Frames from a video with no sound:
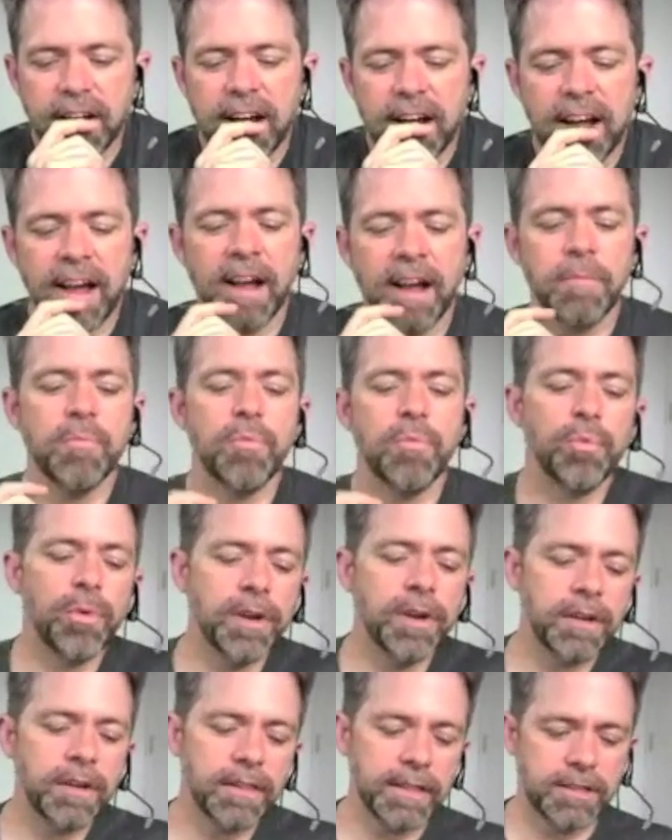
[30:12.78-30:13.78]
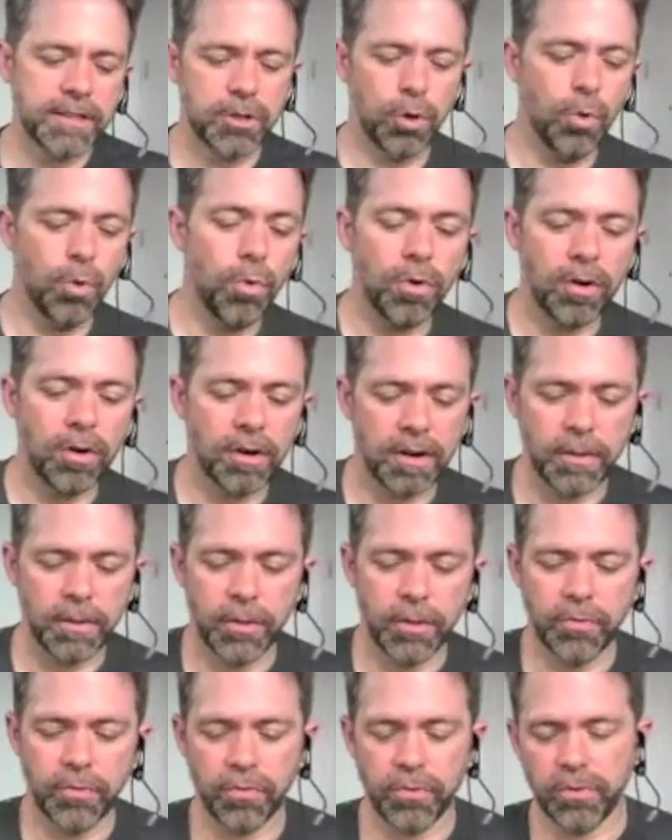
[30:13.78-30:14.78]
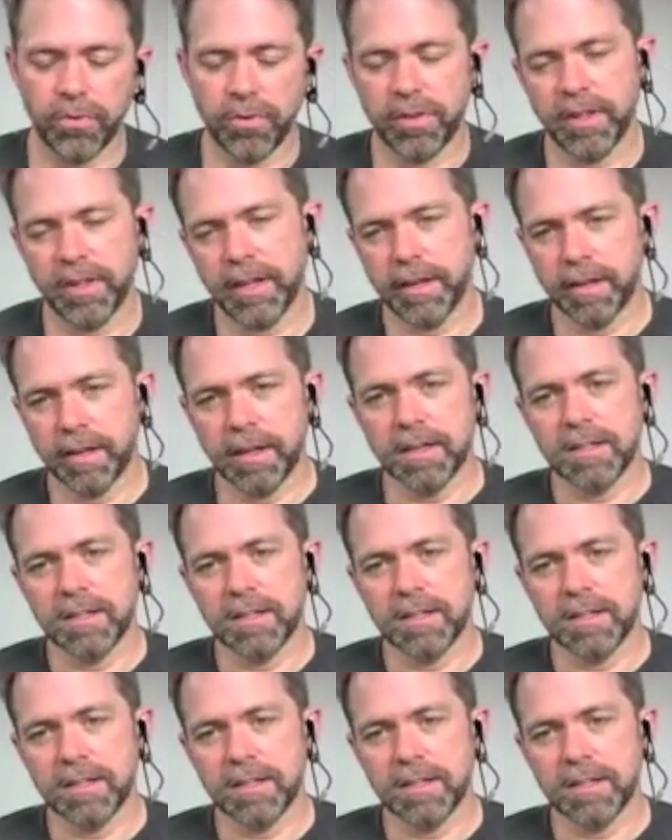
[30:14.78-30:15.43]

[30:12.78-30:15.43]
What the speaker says: I'm really torn on the food thing.